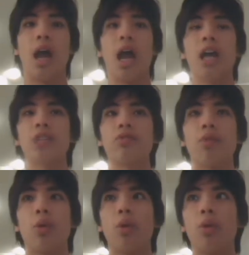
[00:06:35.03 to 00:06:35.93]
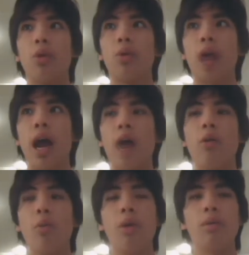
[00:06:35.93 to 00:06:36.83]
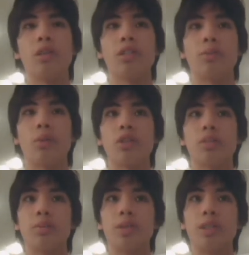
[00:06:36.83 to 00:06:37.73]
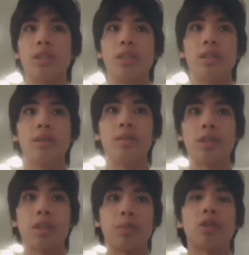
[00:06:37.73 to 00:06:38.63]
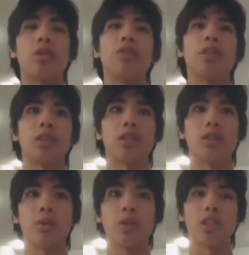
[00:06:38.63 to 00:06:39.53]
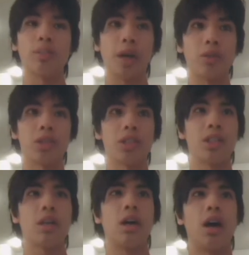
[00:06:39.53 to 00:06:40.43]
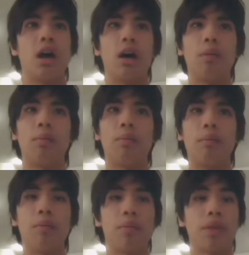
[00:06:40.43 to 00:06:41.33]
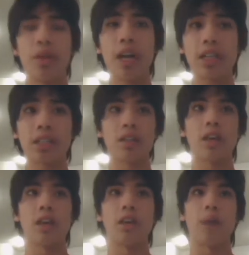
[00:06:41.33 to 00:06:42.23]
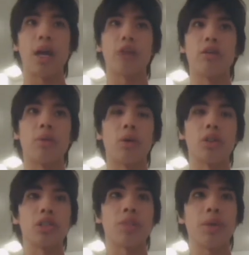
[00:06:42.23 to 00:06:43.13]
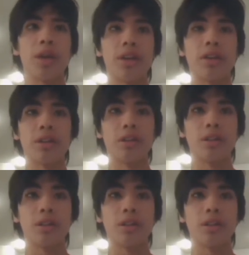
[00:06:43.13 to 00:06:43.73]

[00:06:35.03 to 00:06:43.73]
As for how a woman is supposed to be subservient to her spouse, um, that's again a matter of personal opinion.